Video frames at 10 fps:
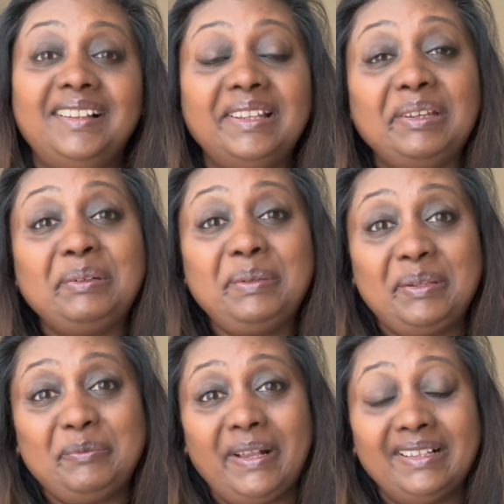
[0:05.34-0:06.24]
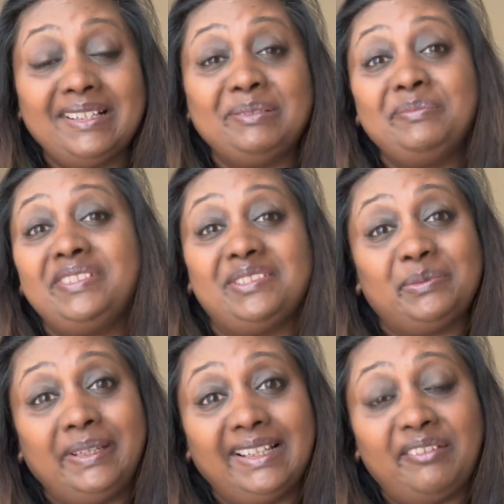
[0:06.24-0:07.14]
Hello and welcome to
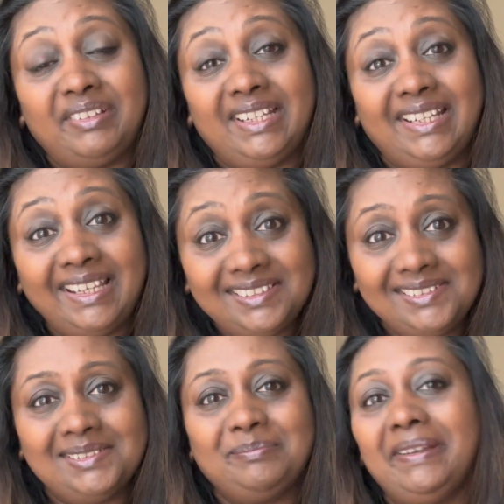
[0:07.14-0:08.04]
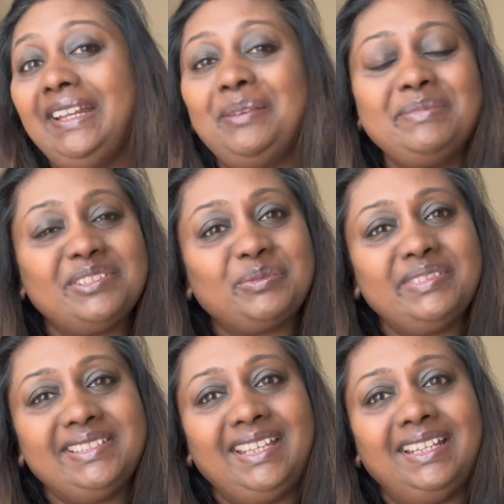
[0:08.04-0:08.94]
Sweet Lavender Knits. My name is
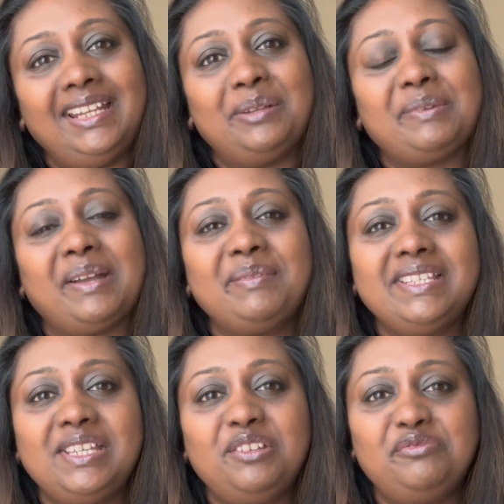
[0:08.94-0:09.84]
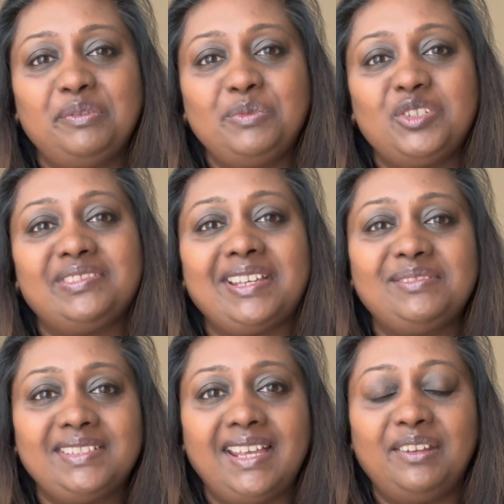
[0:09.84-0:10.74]
Christine and I'm coming to you from just
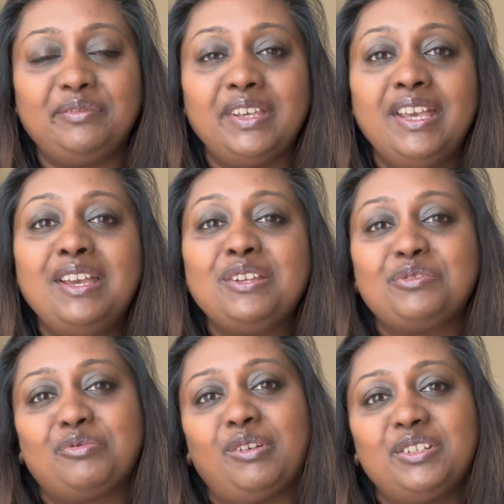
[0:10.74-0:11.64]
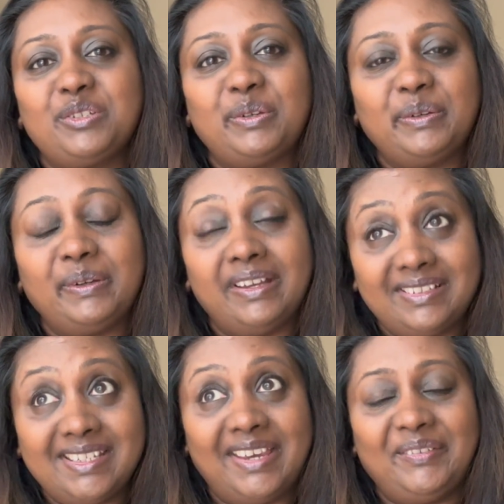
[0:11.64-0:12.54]
outside of Toronto,
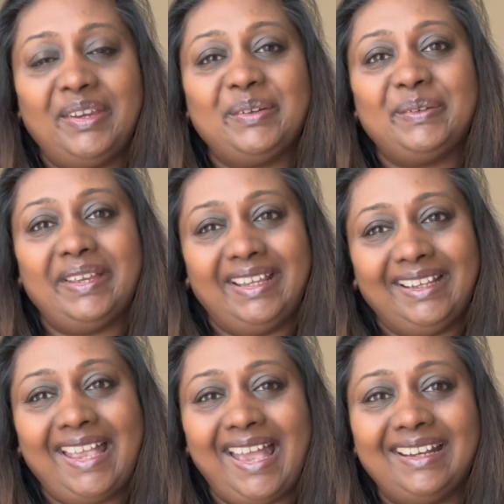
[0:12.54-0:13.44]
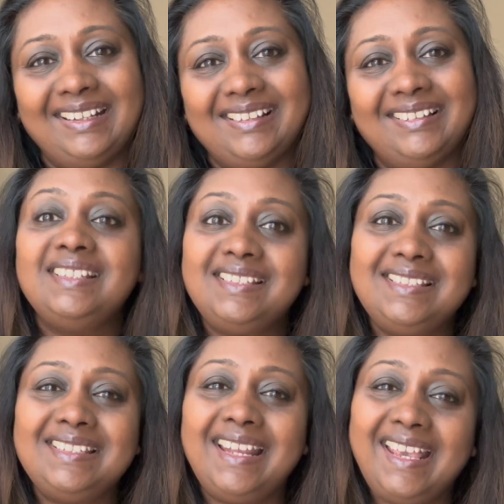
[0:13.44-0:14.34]
Ontario in
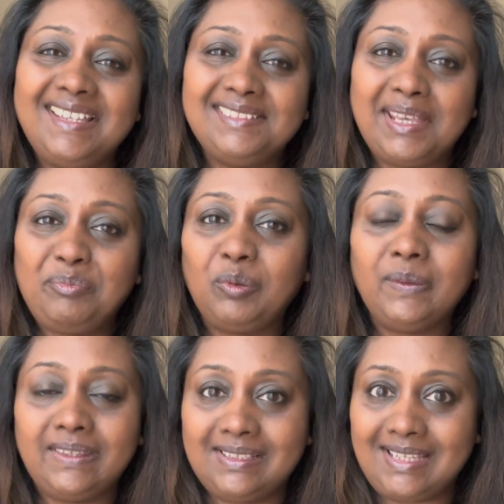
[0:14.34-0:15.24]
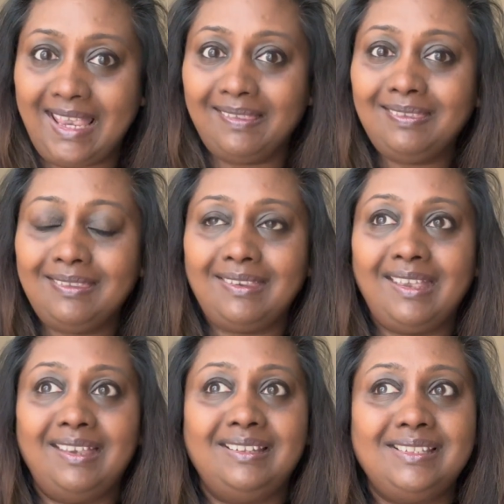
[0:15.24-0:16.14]
Canada. Today is April the 10th
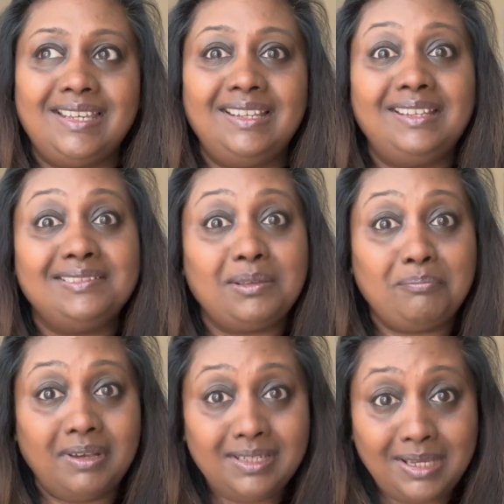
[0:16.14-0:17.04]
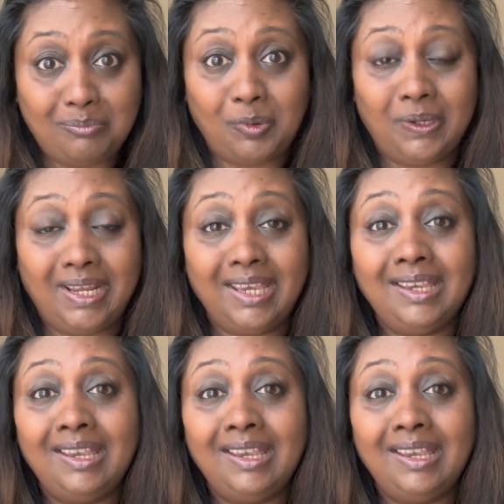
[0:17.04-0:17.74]
and it is a Monday morning.